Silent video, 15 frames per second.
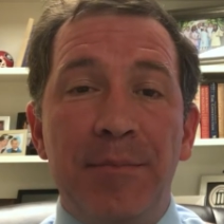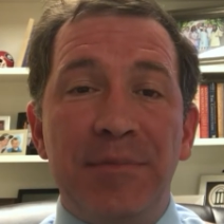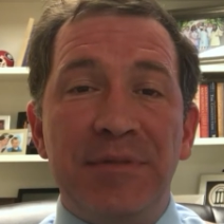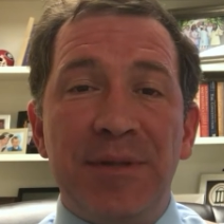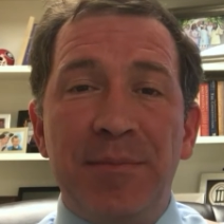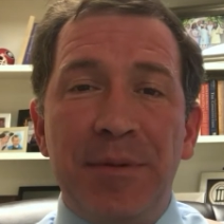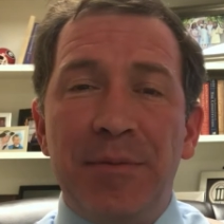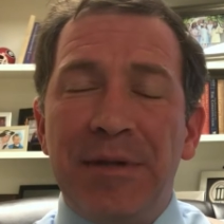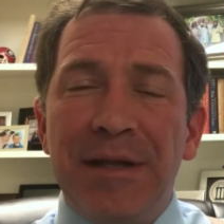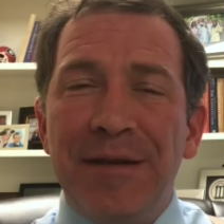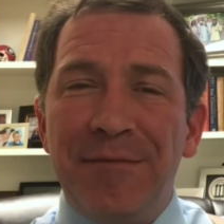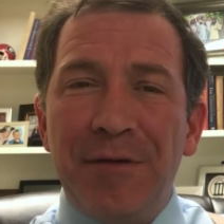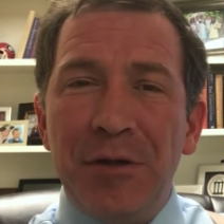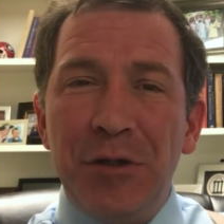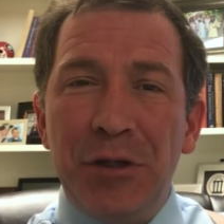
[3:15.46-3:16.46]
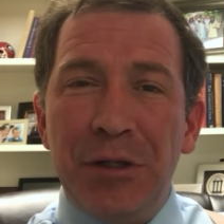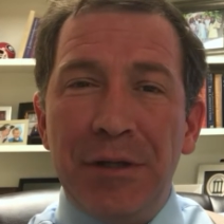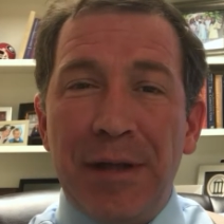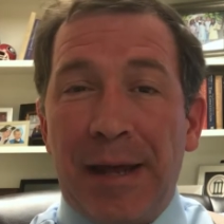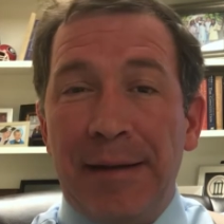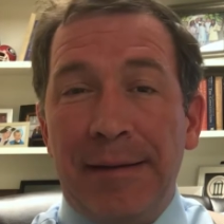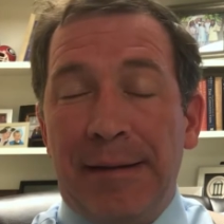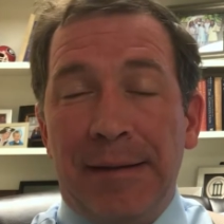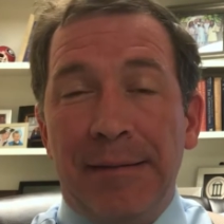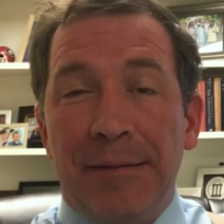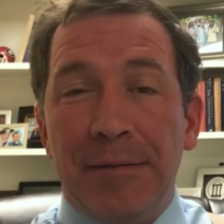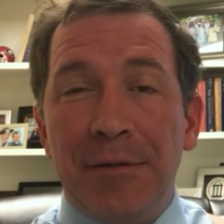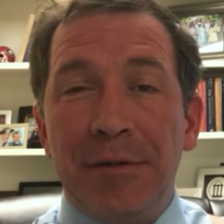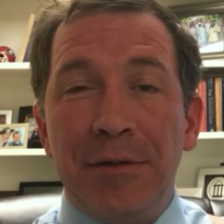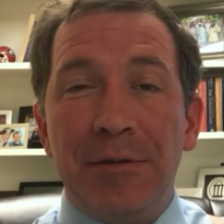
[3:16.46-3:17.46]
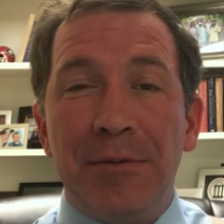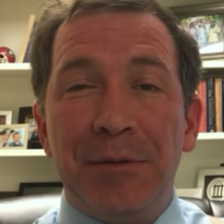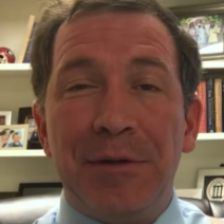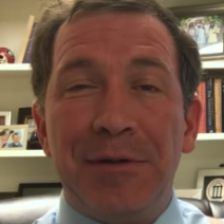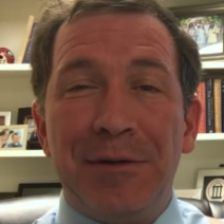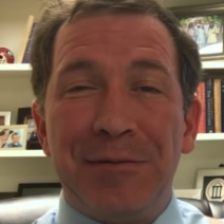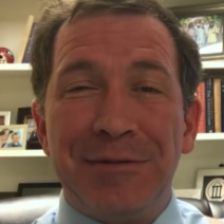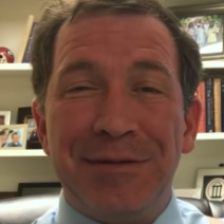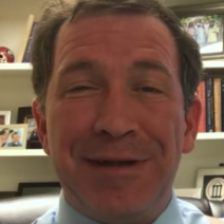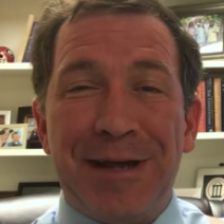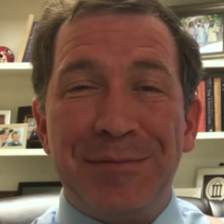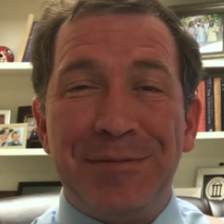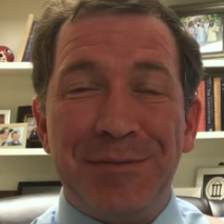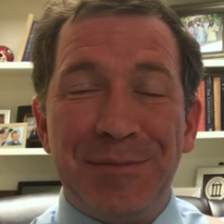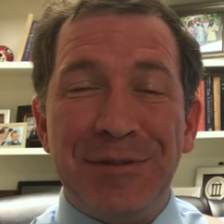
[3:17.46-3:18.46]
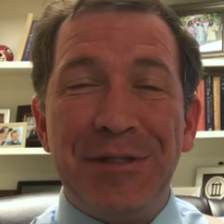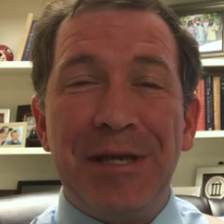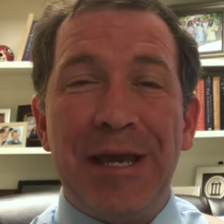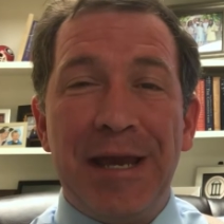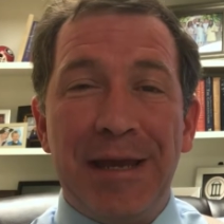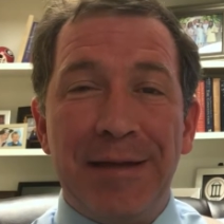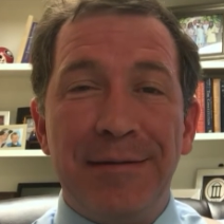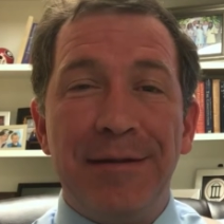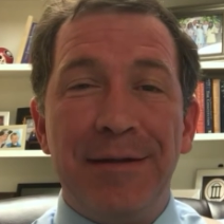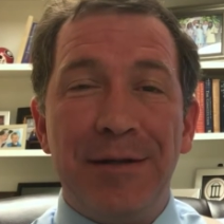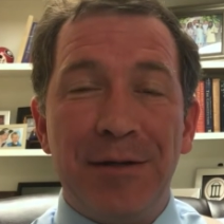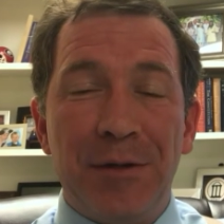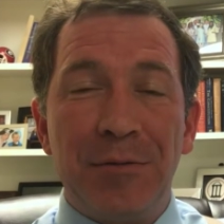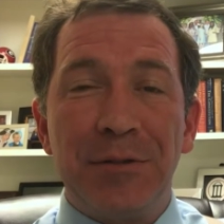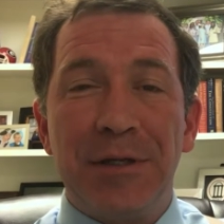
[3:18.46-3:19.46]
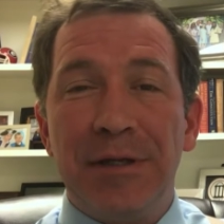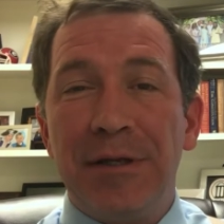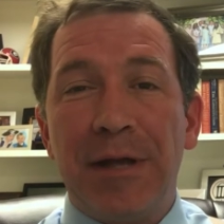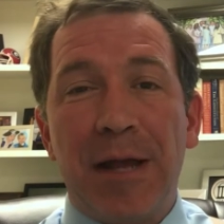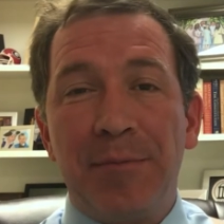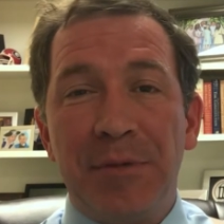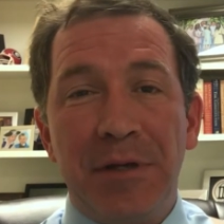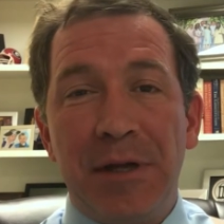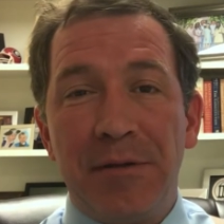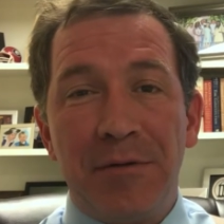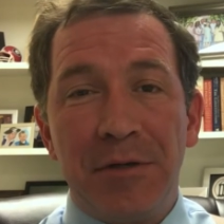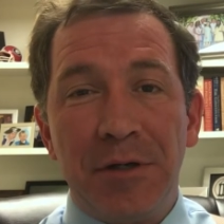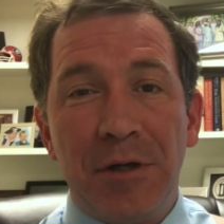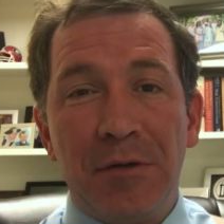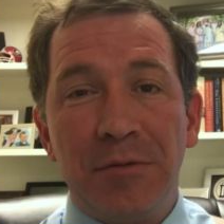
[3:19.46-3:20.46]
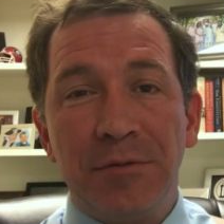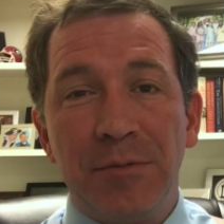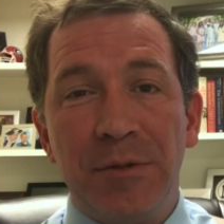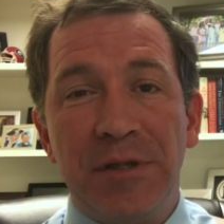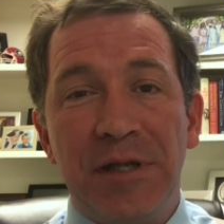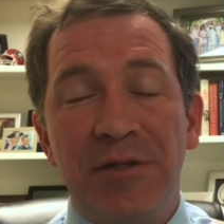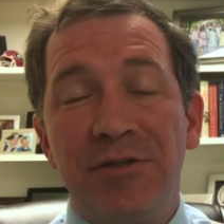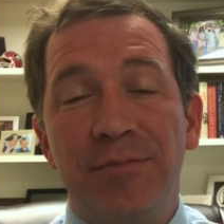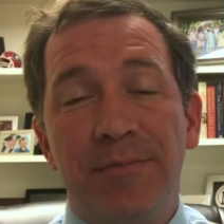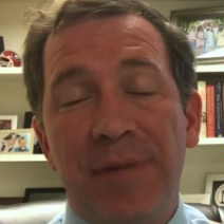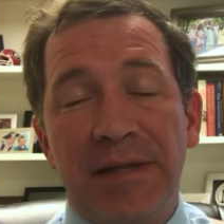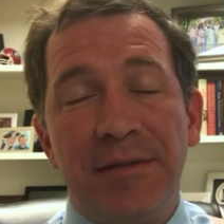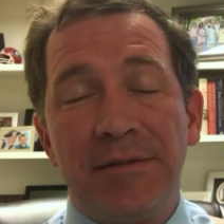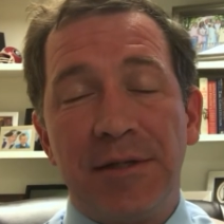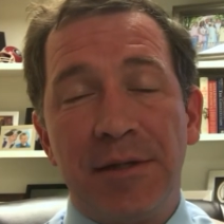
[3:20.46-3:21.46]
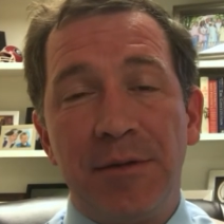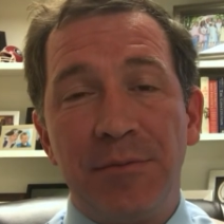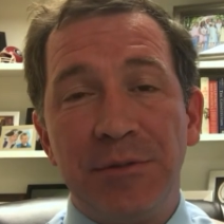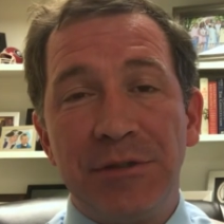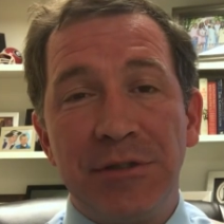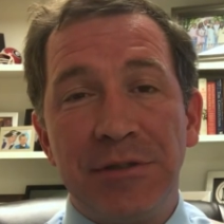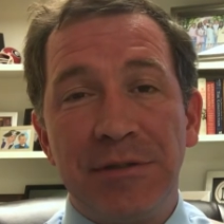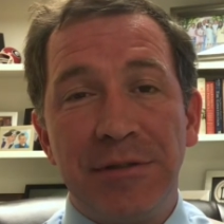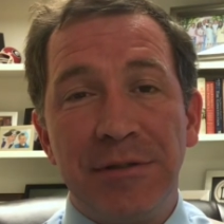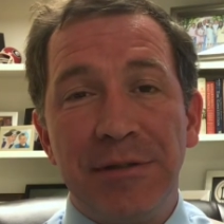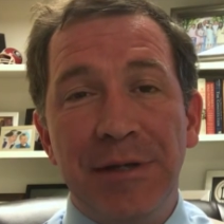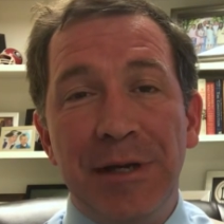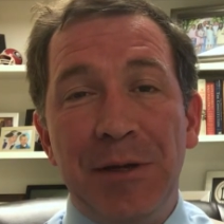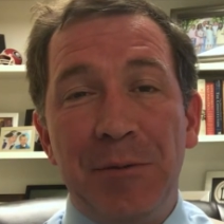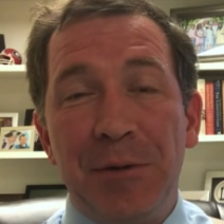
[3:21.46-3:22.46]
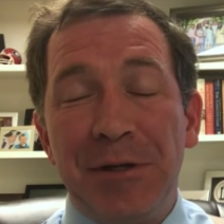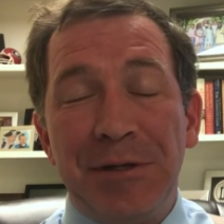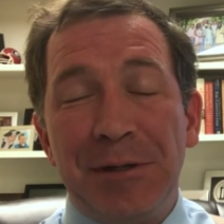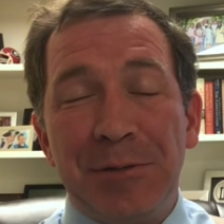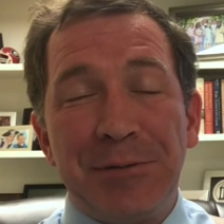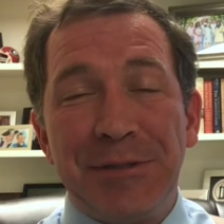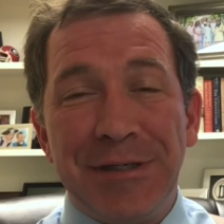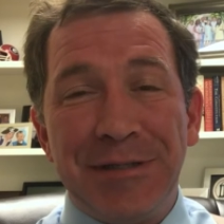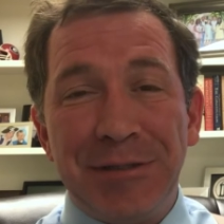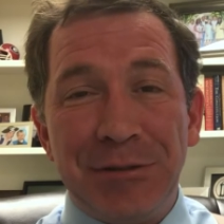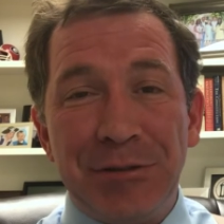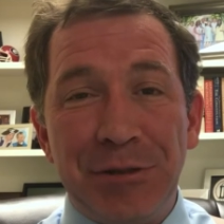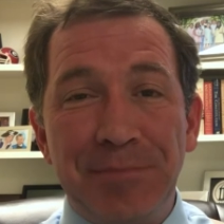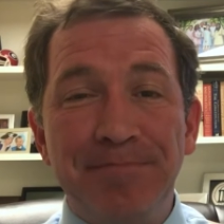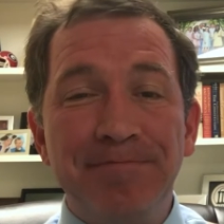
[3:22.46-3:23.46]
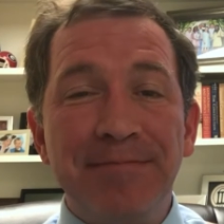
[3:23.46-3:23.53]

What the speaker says: Some people didn't even know I didn't know you could do an adult adoption, but you can. An adult can adopt another adult with just the one adult signature.